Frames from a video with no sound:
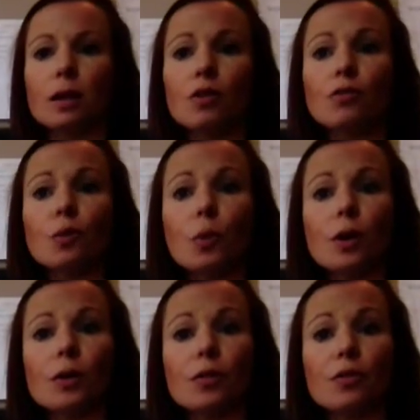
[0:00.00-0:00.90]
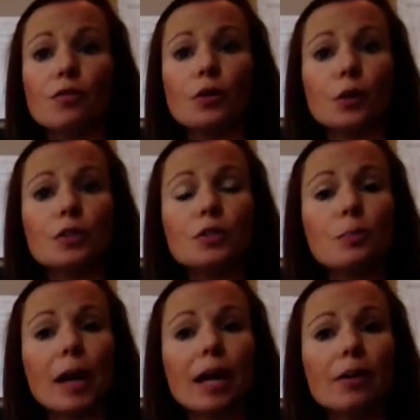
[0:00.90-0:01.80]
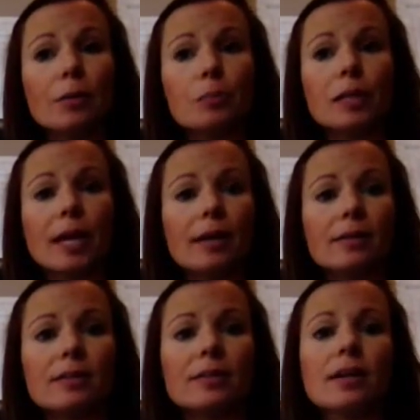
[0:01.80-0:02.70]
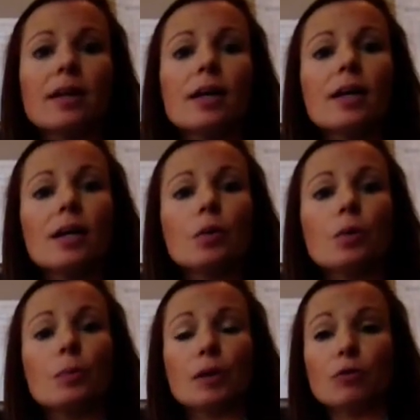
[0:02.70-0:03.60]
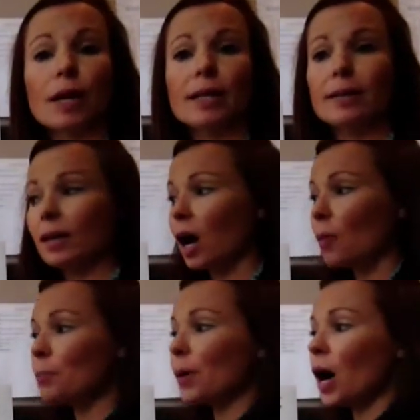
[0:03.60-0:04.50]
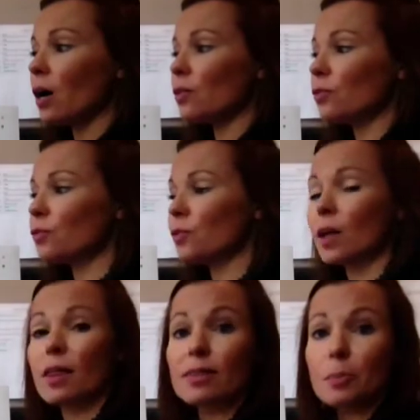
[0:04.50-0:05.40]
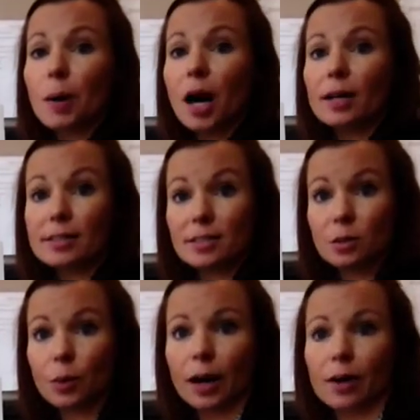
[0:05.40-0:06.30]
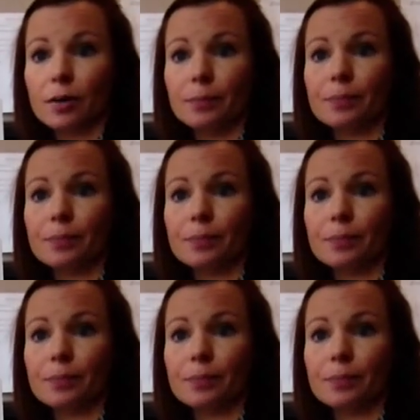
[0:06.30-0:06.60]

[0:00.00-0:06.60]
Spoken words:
for the first parent plant will be written above the Punnett square,